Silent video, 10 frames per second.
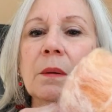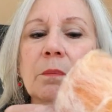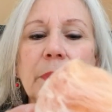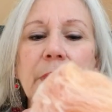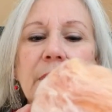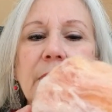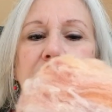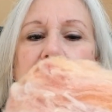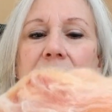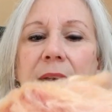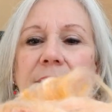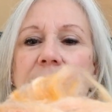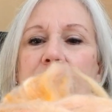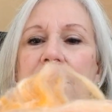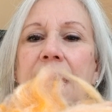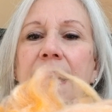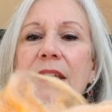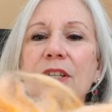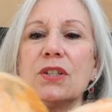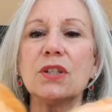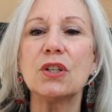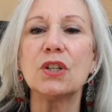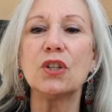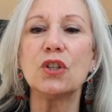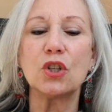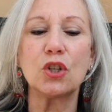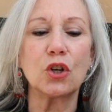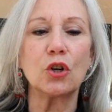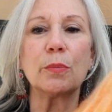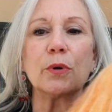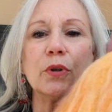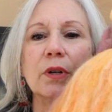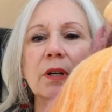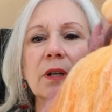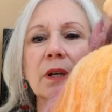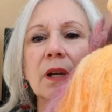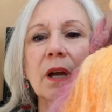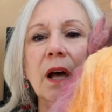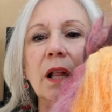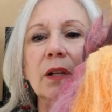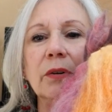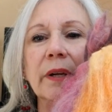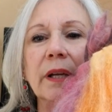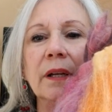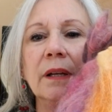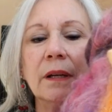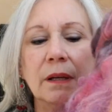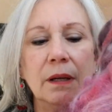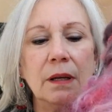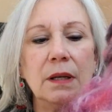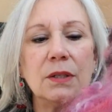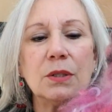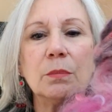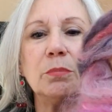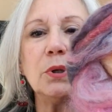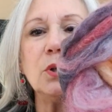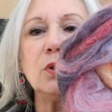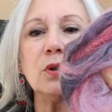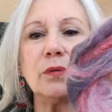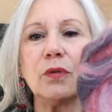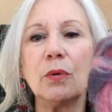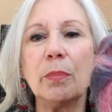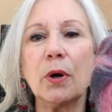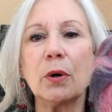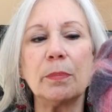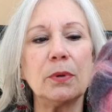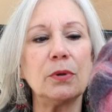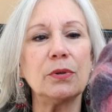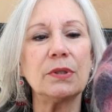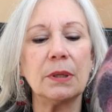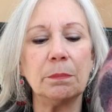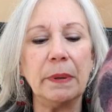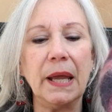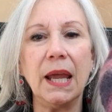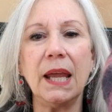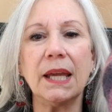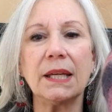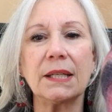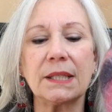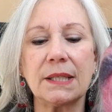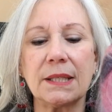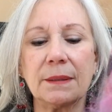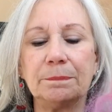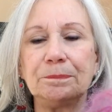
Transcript: But it has some nice sherbet coloring, some beautiful purples and pinks.